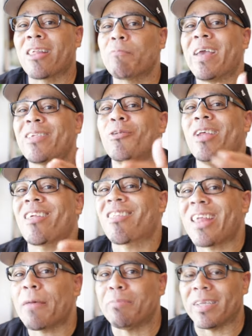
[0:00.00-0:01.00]
they expect you to
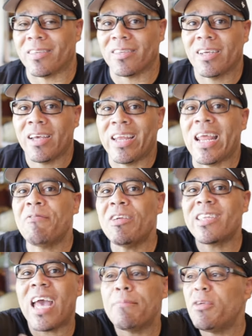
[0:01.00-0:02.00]
accept it. And
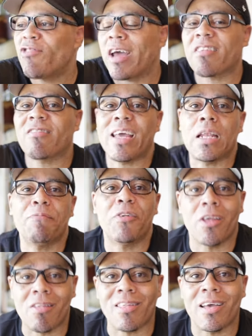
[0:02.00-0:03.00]
every time you try to stand up
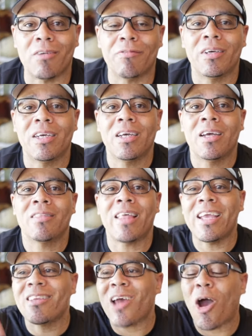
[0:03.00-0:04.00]
for yourself,
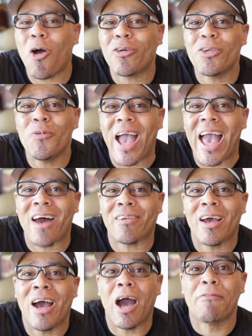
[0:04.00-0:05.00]
they talk you
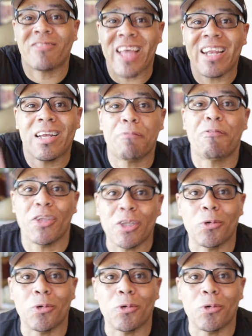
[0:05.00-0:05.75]
out of standing up for